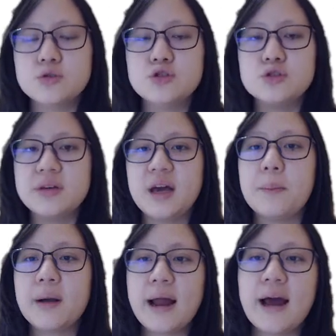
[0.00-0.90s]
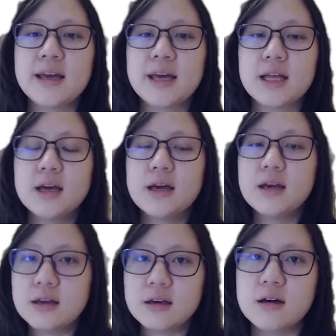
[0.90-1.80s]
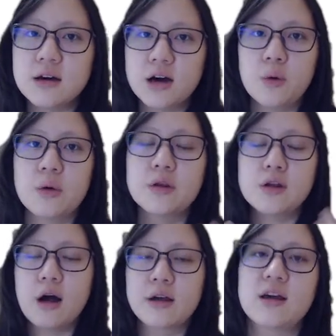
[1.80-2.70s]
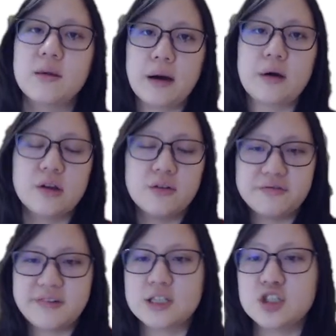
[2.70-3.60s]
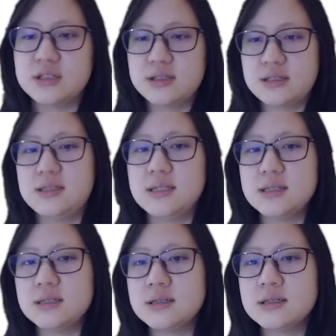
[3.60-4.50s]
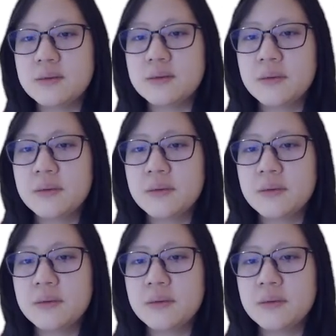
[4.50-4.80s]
you should be applying it here when we're talking about infectious diseases.